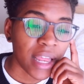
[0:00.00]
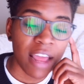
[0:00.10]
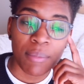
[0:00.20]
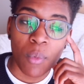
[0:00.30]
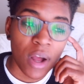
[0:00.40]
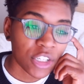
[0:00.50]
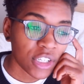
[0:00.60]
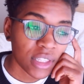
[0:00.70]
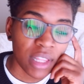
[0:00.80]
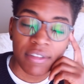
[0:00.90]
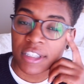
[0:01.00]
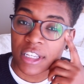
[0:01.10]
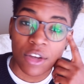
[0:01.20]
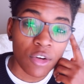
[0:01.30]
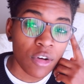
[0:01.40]
And I've been watching Living
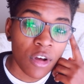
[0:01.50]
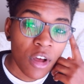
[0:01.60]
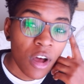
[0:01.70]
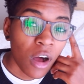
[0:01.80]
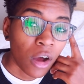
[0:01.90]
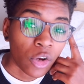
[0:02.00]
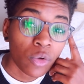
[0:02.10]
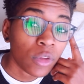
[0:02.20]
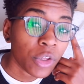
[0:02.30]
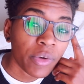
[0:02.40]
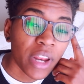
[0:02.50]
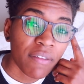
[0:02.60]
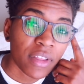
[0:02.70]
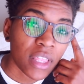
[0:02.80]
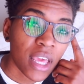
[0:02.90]
Single on Hulu and
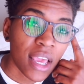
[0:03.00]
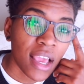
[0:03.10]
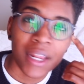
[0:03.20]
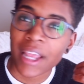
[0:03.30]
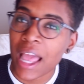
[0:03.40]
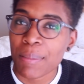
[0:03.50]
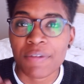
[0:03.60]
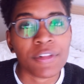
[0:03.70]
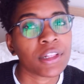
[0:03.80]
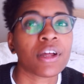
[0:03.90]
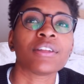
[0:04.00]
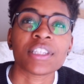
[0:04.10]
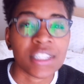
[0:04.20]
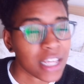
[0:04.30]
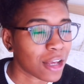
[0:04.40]
everything. And they had me feeling all
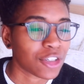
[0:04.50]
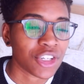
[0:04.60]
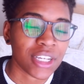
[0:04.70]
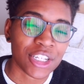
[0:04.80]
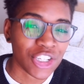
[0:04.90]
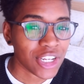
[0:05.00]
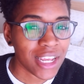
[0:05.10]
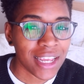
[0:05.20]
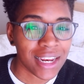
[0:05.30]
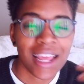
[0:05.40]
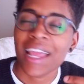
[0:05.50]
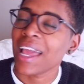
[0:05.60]
nostalgic and shit.